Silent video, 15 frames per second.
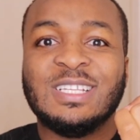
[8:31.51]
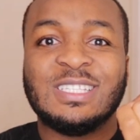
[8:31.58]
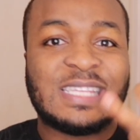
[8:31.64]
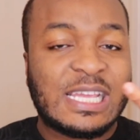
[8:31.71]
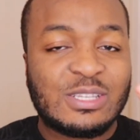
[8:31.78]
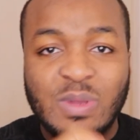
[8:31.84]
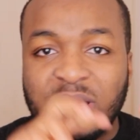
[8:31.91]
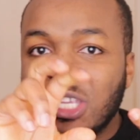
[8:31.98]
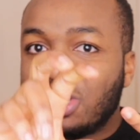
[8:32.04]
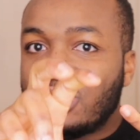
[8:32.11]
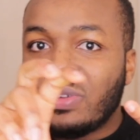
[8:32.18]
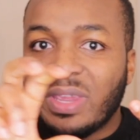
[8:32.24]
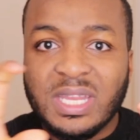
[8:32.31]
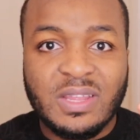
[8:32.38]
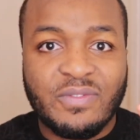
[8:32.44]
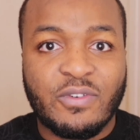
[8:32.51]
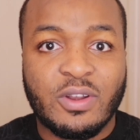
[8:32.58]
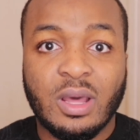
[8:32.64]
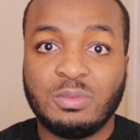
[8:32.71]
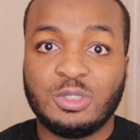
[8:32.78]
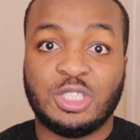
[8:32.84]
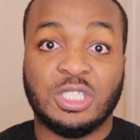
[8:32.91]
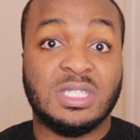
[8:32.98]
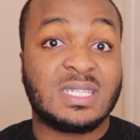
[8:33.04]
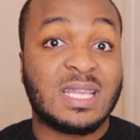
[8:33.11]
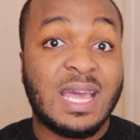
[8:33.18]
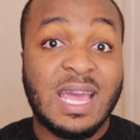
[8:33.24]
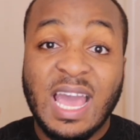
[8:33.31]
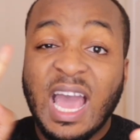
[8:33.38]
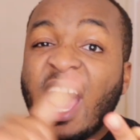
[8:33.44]
That's why you create different options.
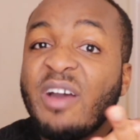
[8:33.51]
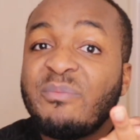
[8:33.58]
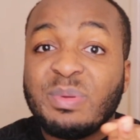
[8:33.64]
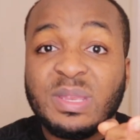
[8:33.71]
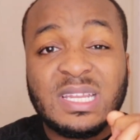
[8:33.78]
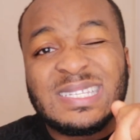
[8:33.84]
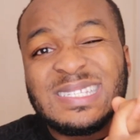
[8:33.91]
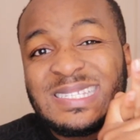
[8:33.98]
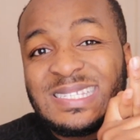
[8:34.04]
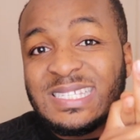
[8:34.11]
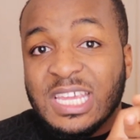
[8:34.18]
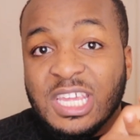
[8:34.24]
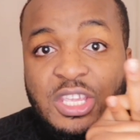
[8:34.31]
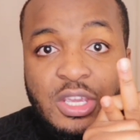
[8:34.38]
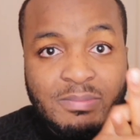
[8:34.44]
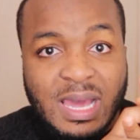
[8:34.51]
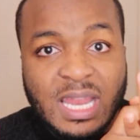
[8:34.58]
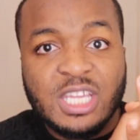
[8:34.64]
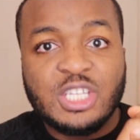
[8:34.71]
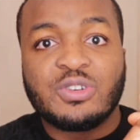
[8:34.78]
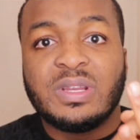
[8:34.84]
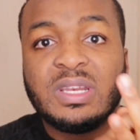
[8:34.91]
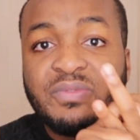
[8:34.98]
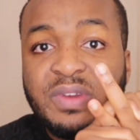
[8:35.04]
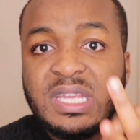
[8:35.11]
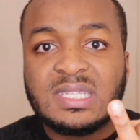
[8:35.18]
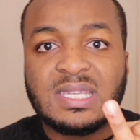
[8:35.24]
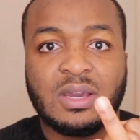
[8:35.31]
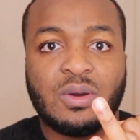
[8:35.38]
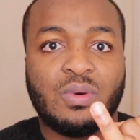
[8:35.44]
I've been a senior manager in
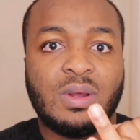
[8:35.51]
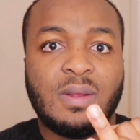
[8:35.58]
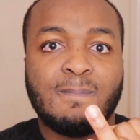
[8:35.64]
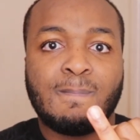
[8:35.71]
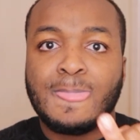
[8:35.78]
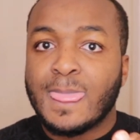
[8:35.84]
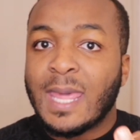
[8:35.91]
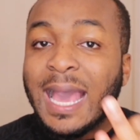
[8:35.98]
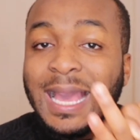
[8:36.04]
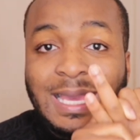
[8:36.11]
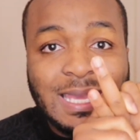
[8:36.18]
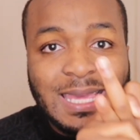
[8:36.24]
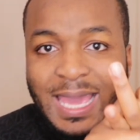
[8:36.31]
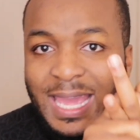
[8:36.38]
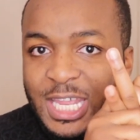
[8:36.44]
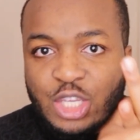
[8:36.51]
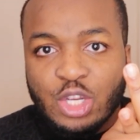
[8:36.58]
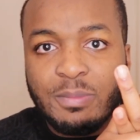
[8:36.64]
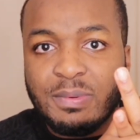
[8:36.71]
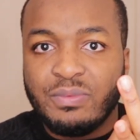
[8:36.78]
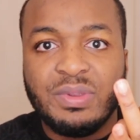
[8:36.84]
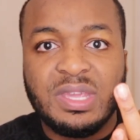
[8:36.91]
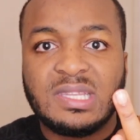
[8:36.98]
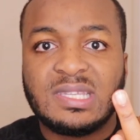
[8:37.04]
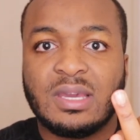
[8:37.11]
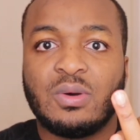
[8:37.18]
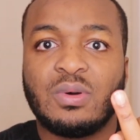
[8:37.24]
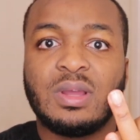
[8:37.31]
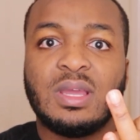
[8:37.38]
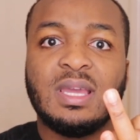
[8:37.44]
retail. I could get any job in
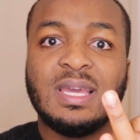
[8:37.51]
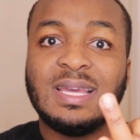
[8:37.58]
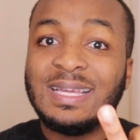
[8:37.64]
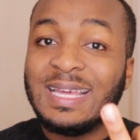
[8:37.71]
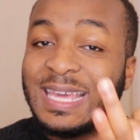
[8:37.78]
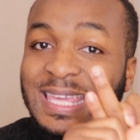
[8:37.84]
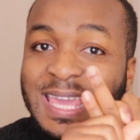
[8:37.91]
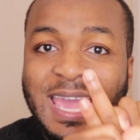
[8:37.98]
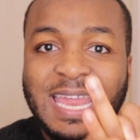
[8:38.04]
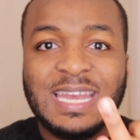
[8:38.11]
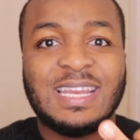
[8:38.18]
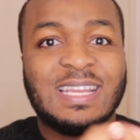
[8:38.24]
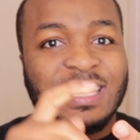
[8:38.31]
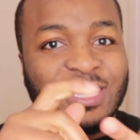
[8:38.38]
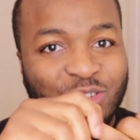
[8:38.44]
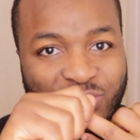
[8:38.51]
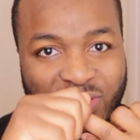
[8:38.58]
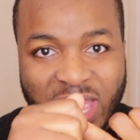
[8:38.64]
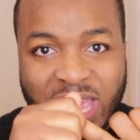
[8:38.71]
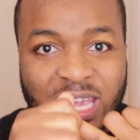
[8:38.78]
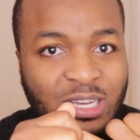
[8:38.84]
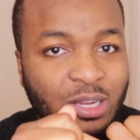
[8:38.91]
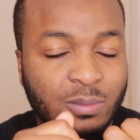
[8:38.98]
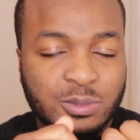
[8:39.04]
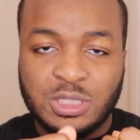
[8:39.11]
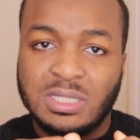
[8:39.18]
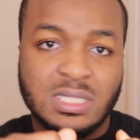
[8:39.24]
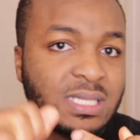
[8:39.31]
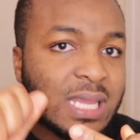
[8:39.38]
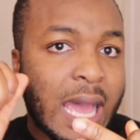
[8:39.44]
retail. Again, creating
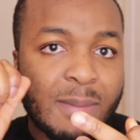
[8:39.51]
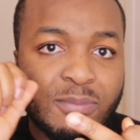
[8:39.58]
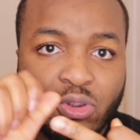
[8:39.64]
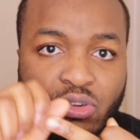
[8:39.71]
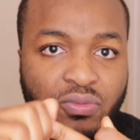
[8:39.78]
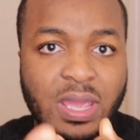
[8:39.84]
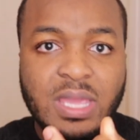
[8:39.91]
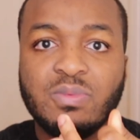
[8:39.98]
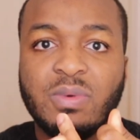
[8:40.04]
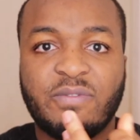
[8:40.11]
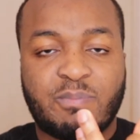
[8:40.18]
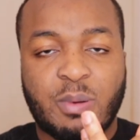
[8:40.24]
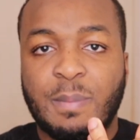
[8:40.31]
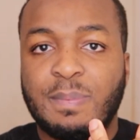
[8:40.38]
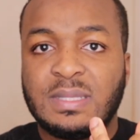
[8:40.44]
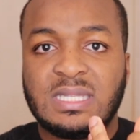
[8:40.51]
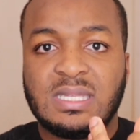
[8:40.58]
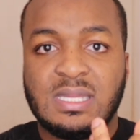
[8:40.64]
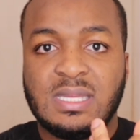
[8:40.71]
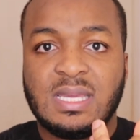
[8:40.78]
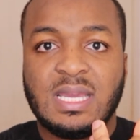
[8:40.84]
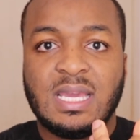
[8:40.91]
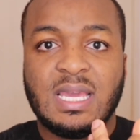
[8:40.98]
options. I'm great with property.